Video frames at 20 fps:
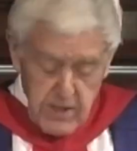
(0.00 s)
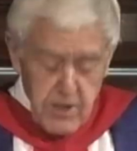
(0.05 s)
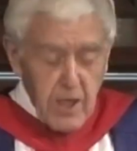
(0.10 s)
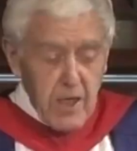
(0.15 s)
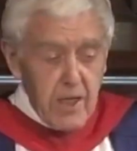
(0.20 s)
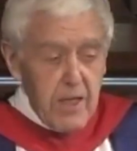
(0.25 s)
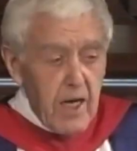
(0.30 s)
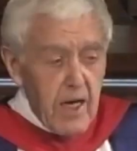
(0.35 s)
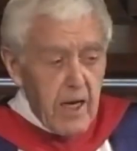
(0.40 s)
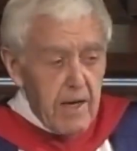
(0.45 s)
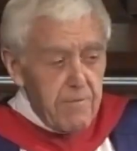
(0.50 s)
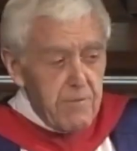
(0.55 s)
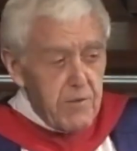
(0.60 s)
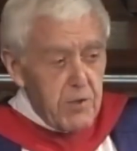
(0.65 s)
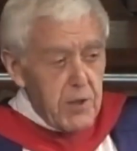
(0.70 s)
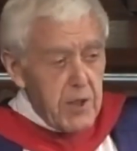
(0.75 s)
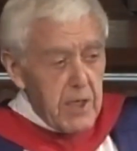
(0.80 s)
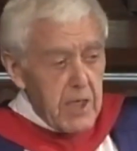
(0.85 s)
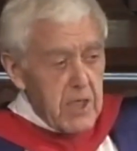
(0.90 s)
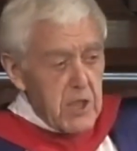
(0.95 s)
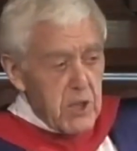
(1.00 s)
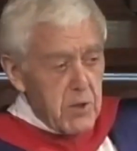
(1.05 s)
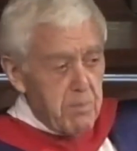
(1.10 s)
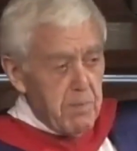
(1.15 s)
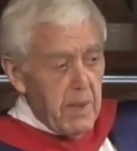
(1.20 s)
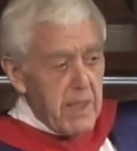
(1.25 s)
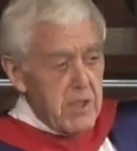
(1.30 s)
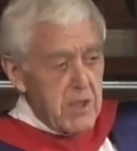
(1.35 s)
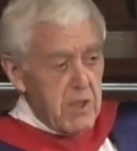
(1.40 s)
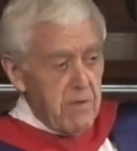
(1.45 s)
he alive to the
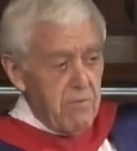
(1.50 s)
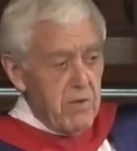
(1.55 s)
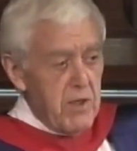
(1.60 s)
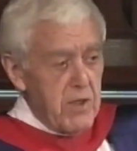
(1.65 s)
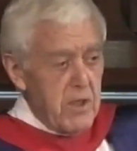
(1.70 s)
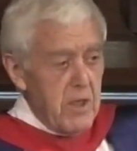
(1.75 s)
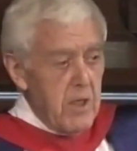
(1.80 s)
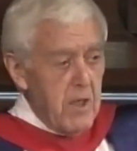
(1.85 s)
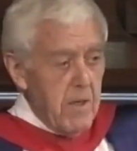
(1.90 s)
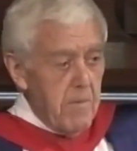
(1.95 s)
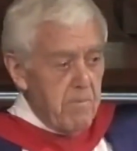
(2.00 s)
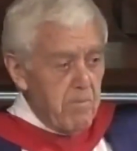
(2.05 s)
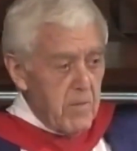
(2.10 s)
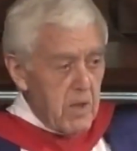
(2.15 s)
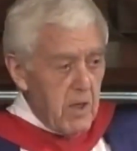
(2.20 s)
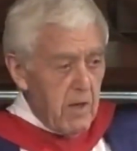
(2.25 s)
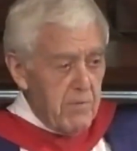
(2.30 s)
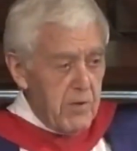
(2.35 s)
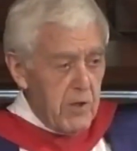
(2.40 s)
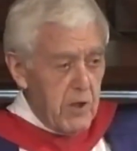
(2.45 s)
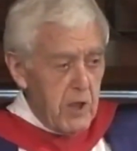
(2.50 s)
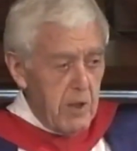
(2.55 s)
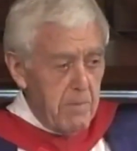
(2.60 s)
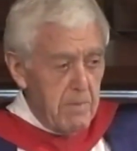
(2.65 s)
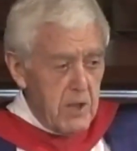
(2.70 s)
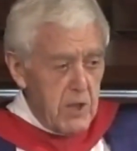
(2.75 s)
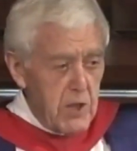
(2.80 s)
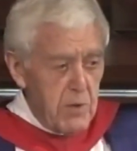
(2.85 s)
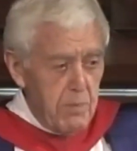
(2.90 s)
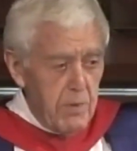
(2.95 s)
expansiveness of the human
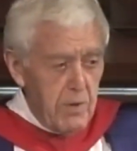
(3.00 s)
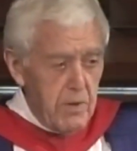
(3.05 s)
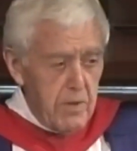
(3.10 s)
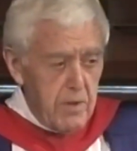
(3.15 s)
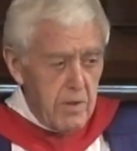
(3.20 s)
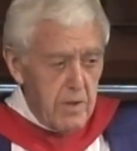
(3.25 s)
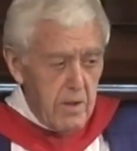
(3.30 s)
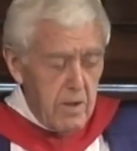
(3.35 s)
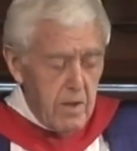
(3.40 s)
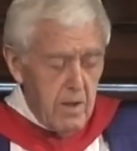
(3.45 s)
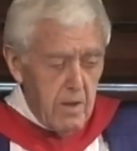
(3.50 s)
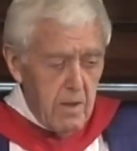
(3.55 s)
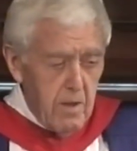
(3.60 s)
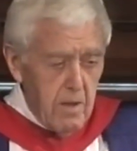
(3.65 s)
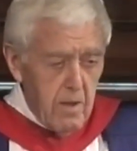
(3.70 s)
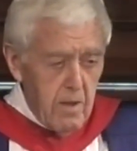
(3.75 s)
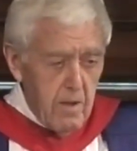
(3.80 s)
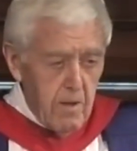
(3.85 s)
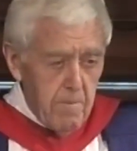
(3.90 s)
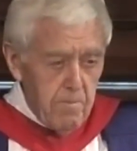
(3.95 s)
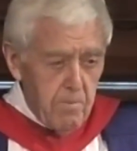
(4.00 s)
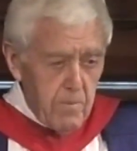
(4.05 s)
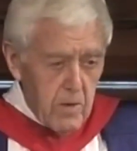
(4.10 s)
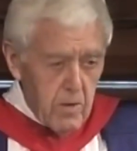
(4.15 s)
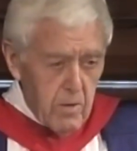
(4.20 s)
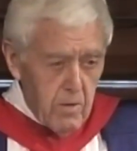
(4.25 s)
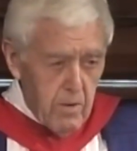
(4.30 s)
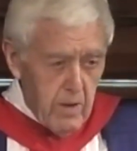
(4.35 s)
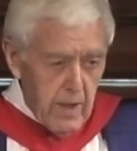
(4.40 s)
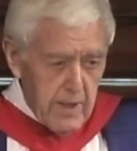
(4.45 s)
spirit,
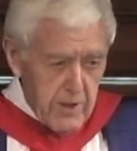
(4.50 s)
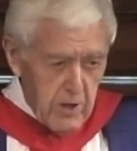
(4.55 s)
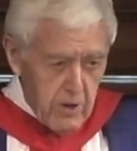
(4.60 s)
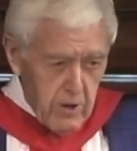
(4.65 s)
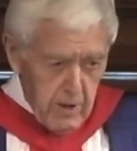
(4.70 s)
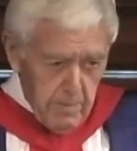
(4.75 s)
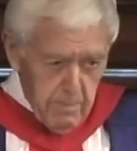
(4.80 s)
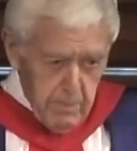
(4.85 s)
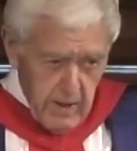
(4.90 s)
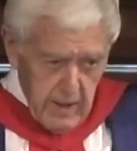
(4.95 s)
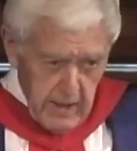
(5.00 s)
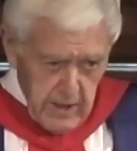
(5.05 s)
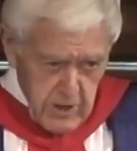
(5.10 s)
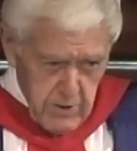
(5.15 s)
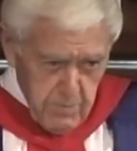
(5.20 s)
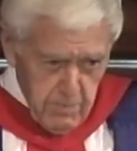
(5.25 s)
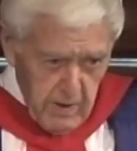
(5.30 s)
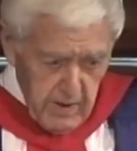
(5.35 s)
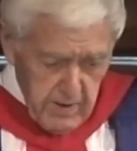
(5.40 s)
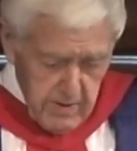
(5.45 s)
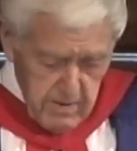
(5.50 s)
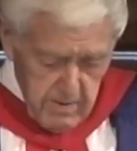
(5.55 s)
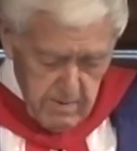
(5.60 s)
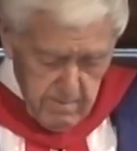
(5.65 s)
or has he got a blind spot?